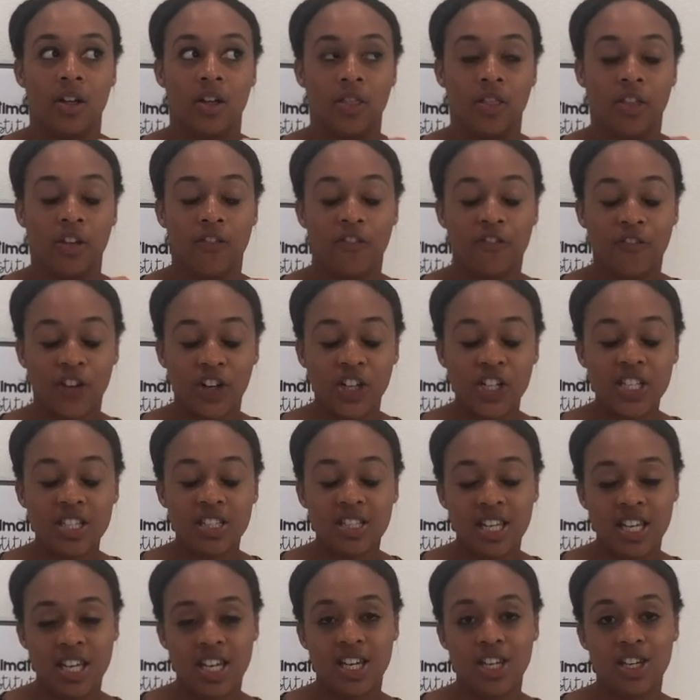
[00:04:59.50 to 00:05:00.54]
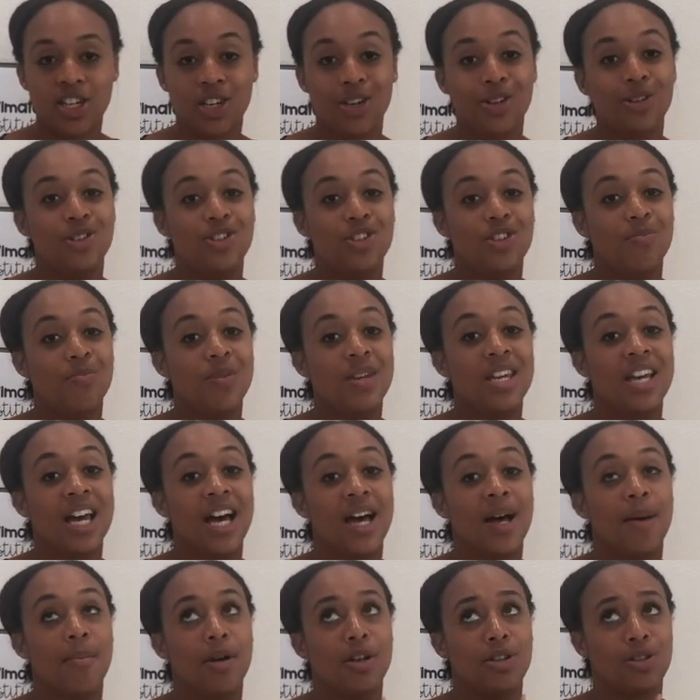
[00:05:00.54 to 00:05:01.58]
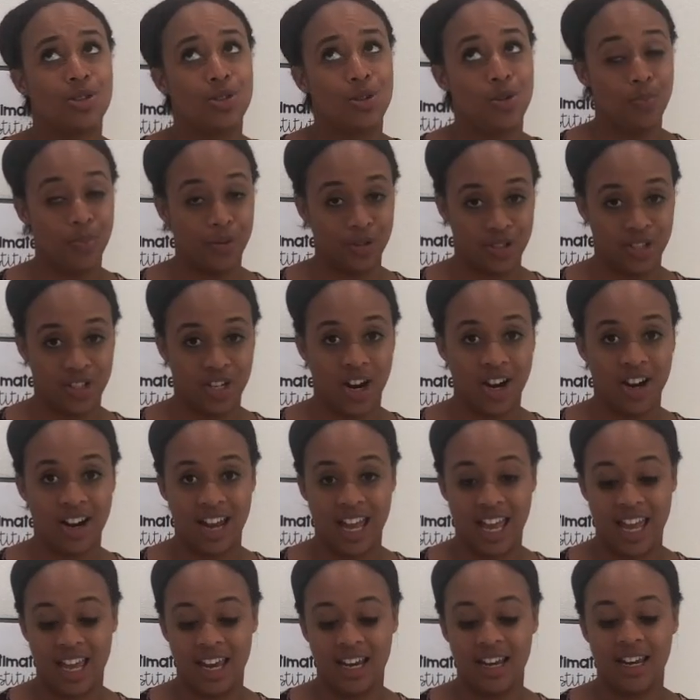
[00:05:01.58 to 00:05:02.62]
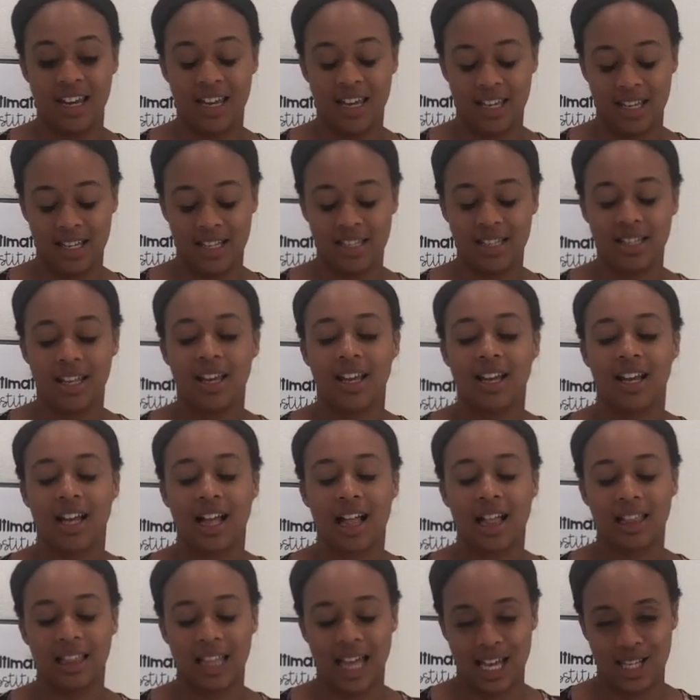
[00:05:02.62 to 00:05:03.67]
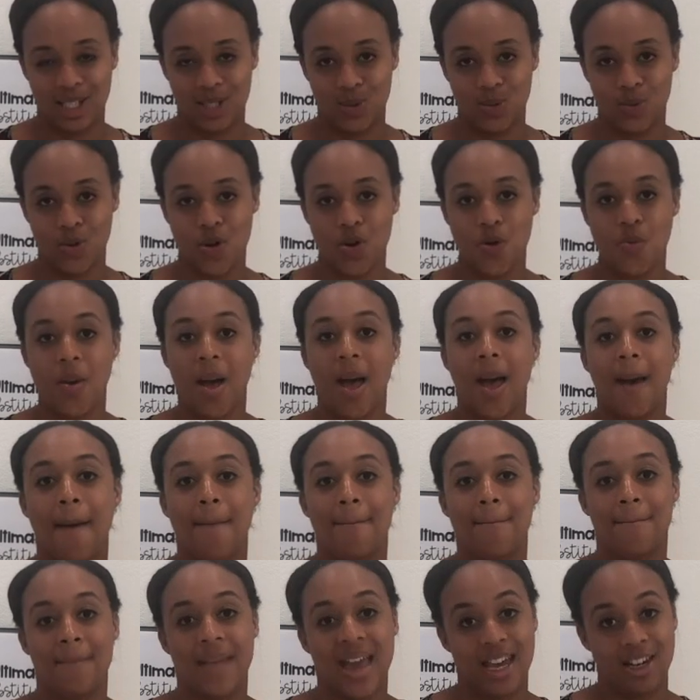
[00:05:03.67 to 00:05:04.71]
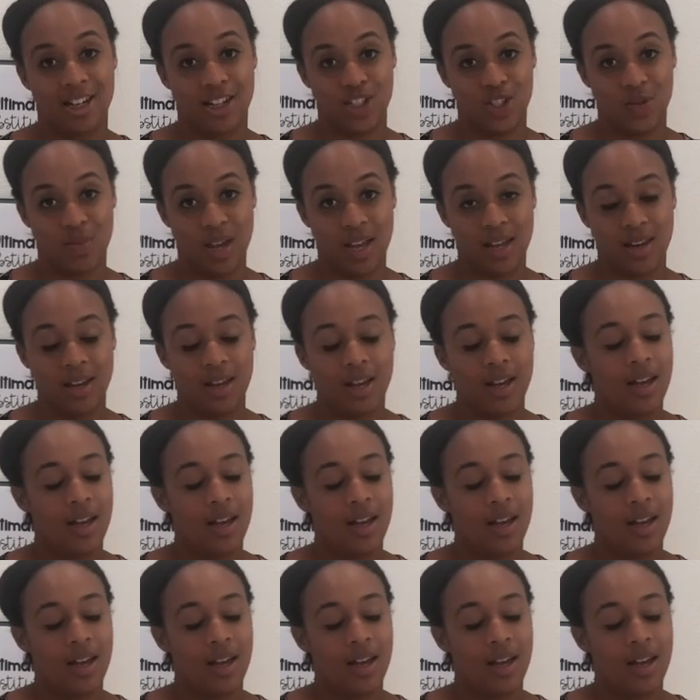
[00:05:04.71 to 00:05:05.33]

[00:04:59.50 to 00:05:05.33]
the first thing you should become a superstar in is classroom management.